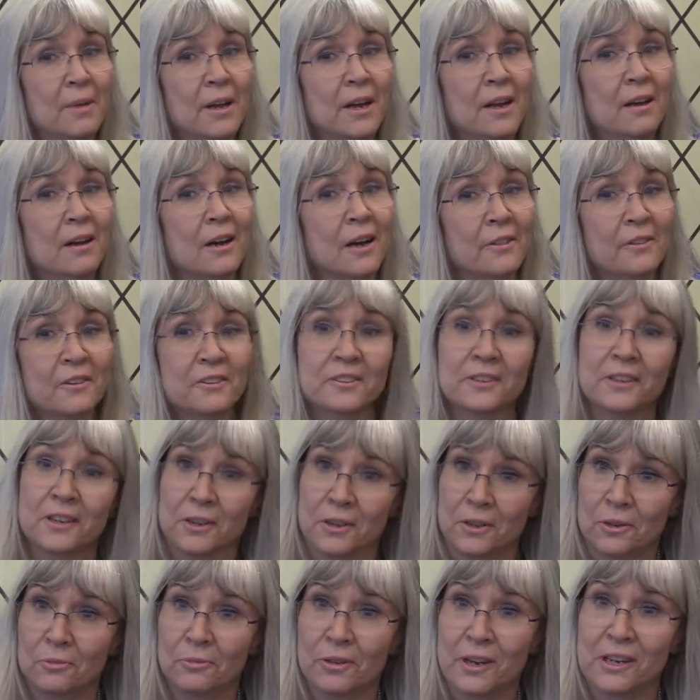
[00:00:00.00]
many authors can
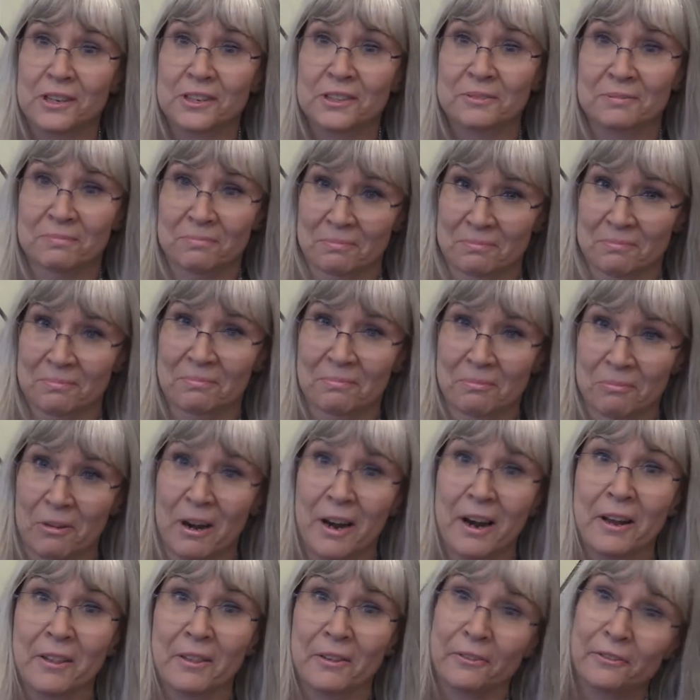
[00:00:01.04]
you reach
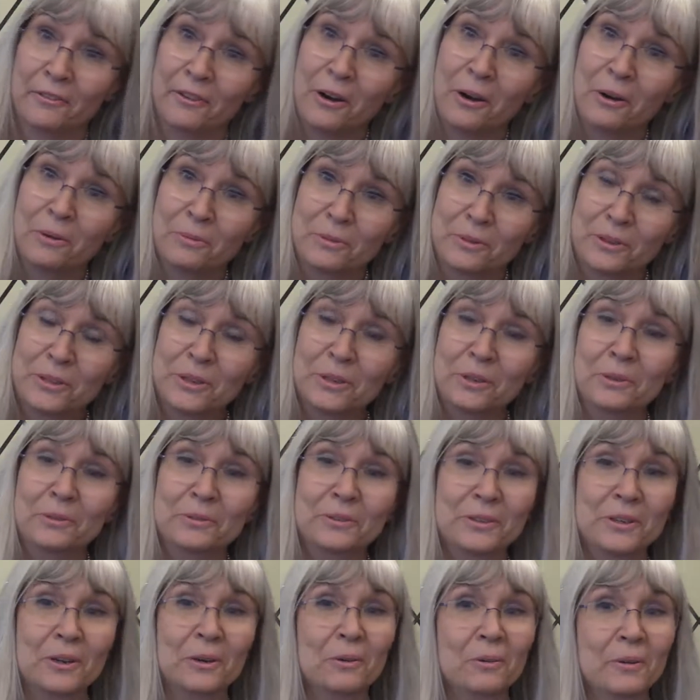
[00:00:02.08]
right on the phone, too.
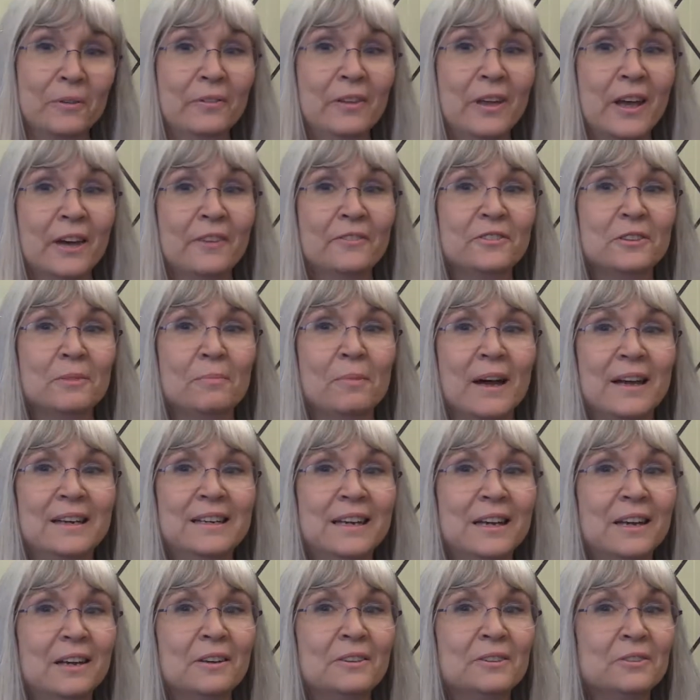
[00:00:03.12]
So if you have some
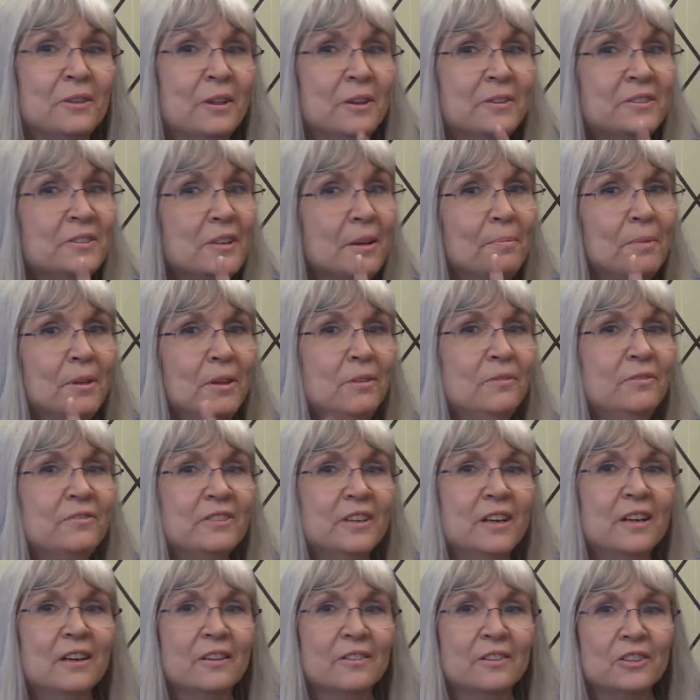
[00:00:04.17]
ideas or there's something you've
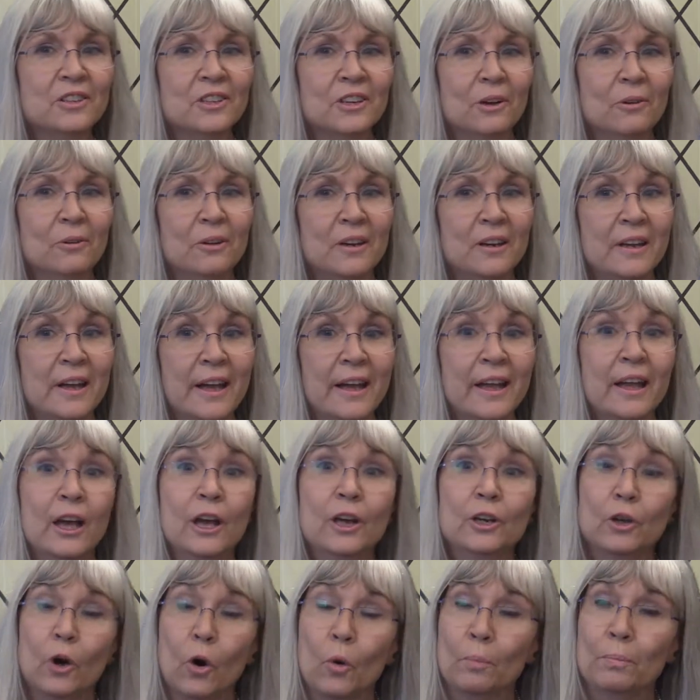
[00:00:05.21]
seen on the show today,
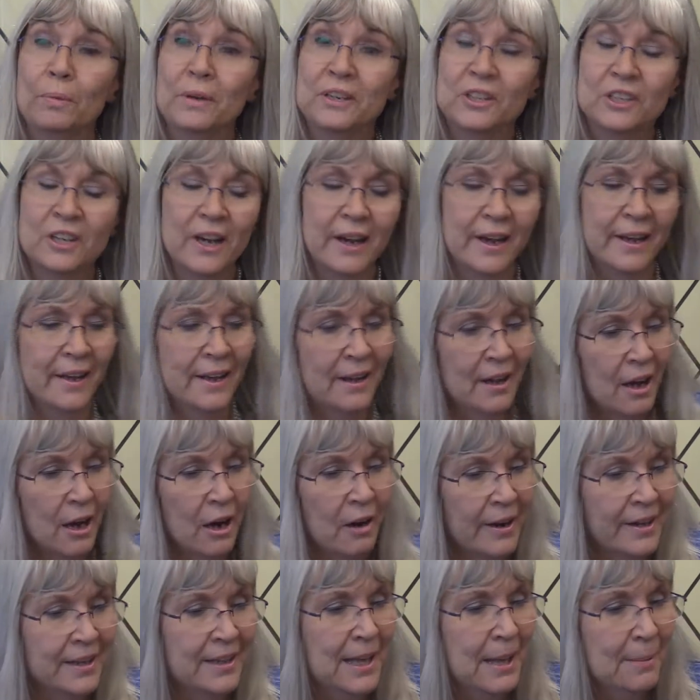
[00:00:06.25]
don't be shy. All
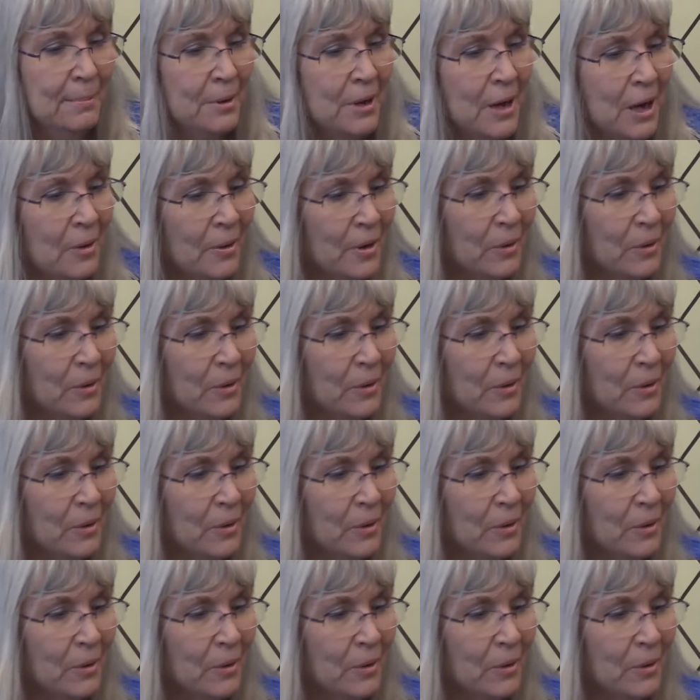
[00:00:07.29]
right, keep going.